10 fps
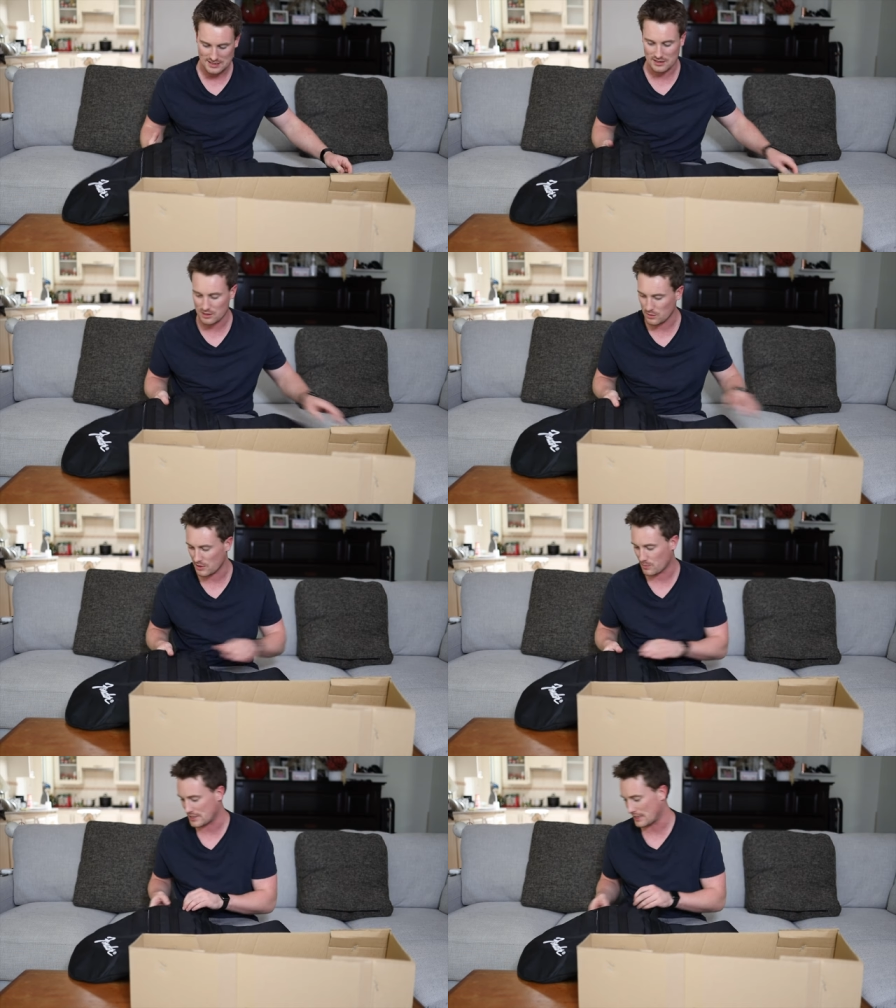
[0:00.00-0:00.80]
There's a little bit
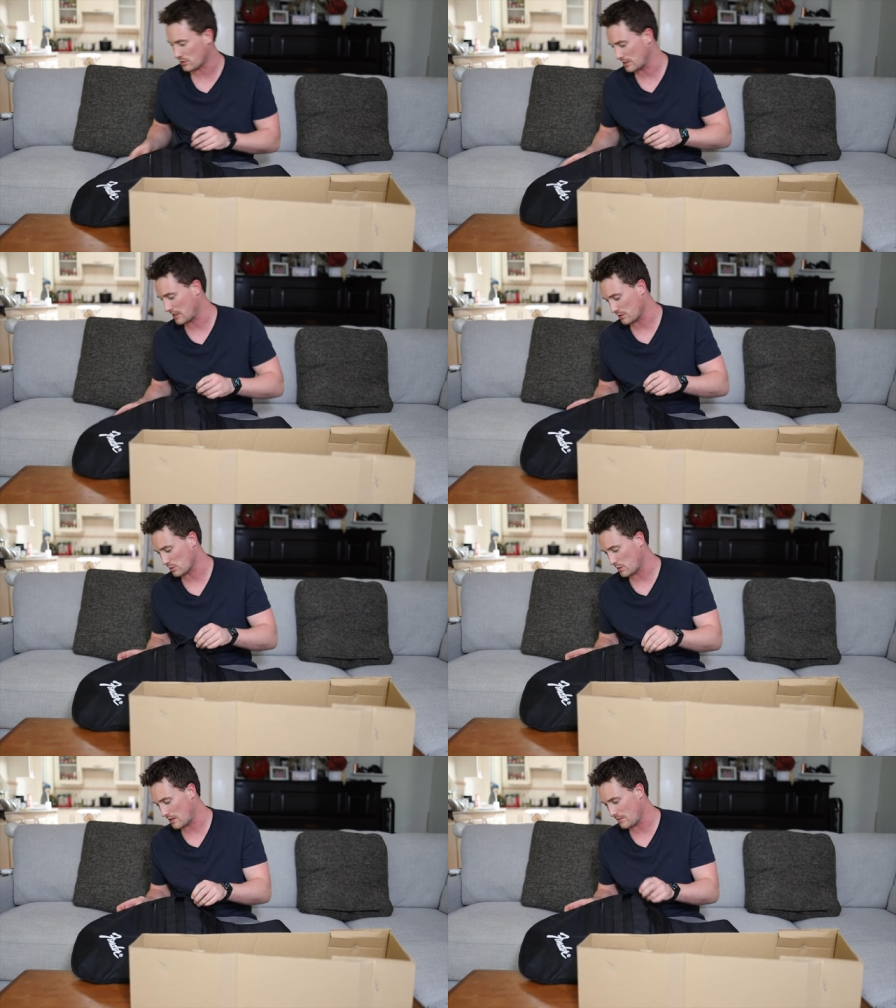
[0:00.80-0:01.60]
of protection there as
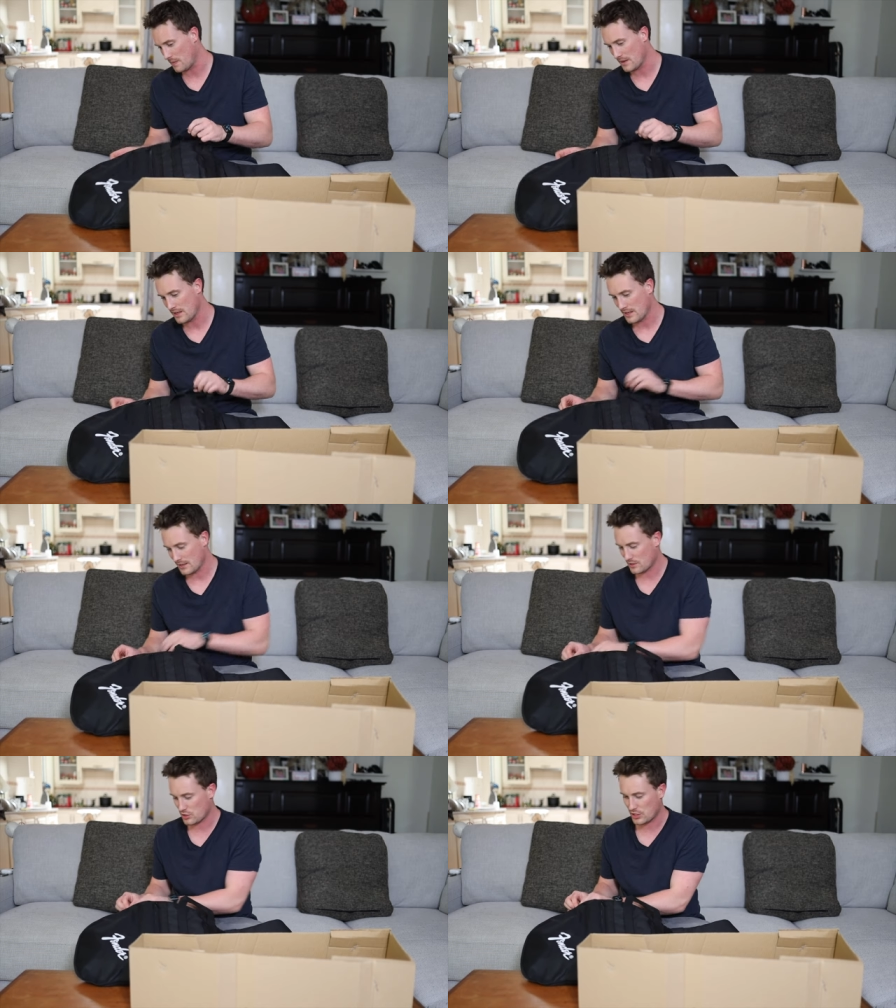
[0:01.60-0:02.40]
well.
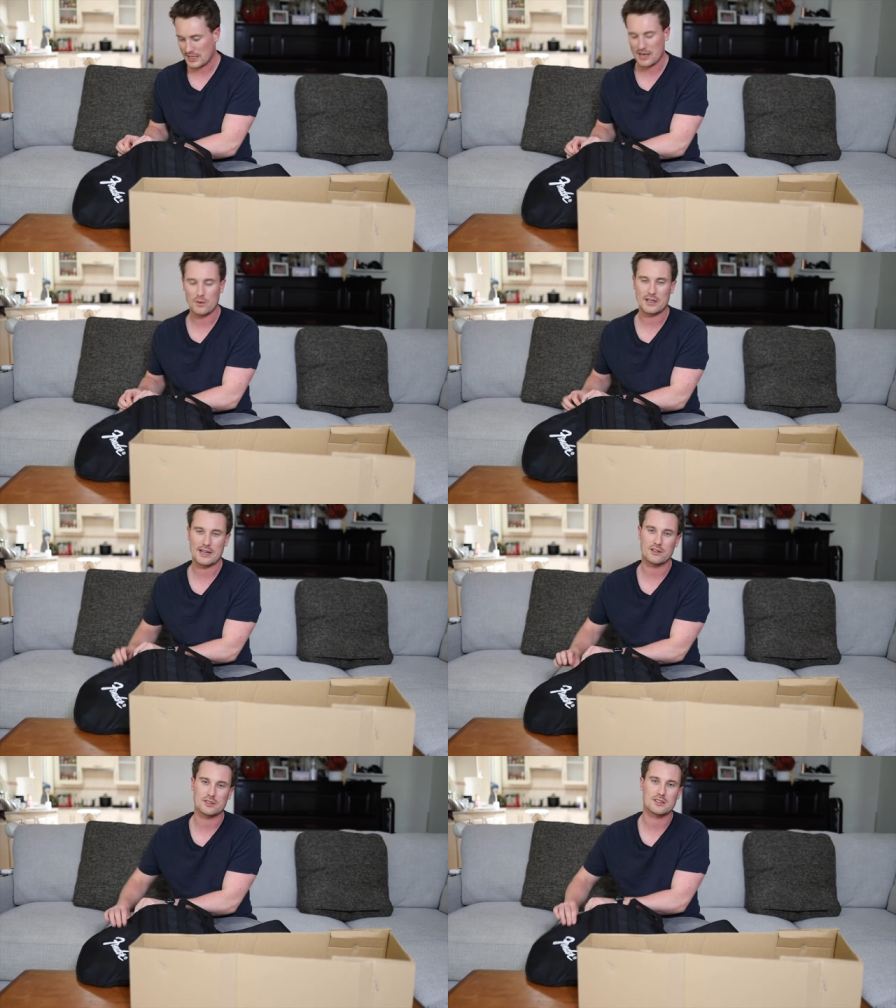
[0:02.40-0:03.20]
Let's check out what
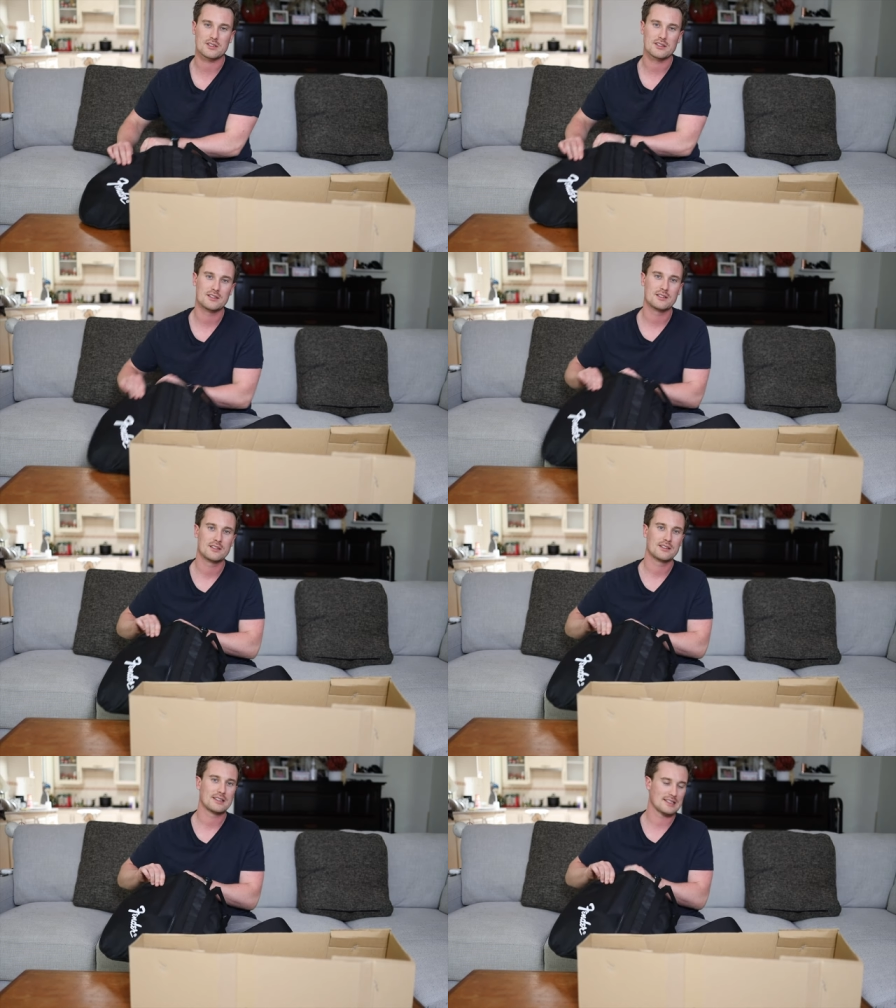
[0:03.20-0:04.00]
else
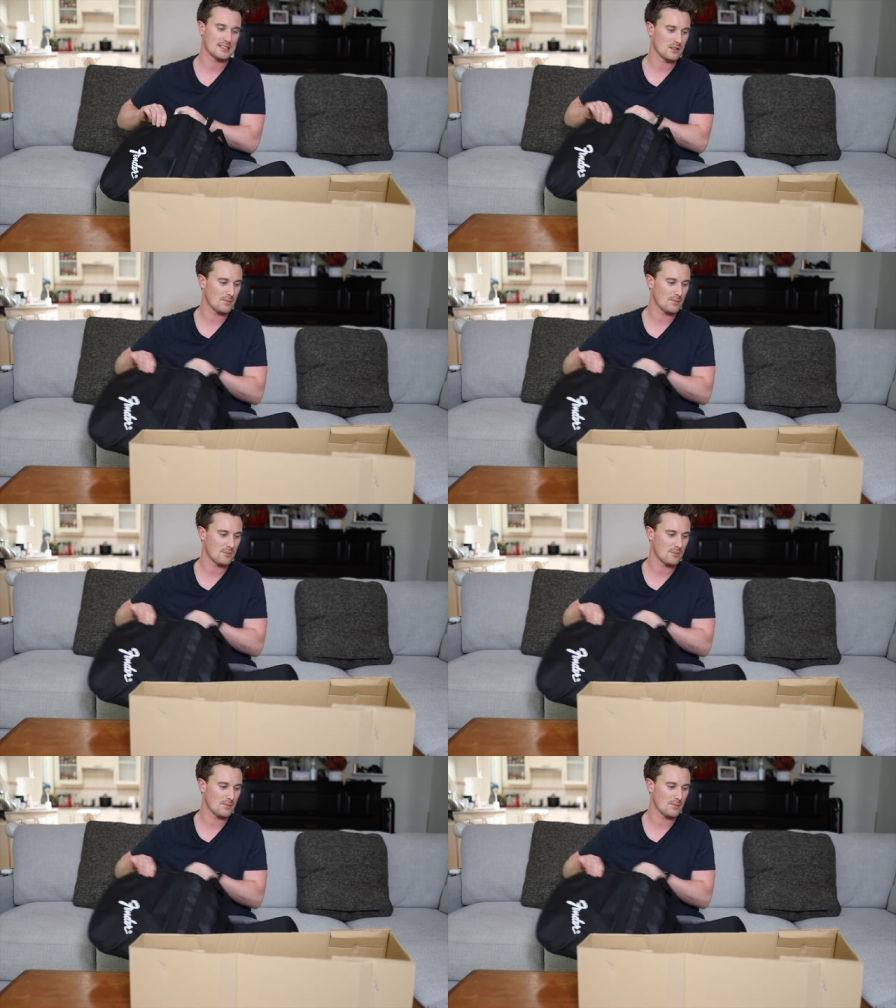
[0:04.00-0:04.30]
is in the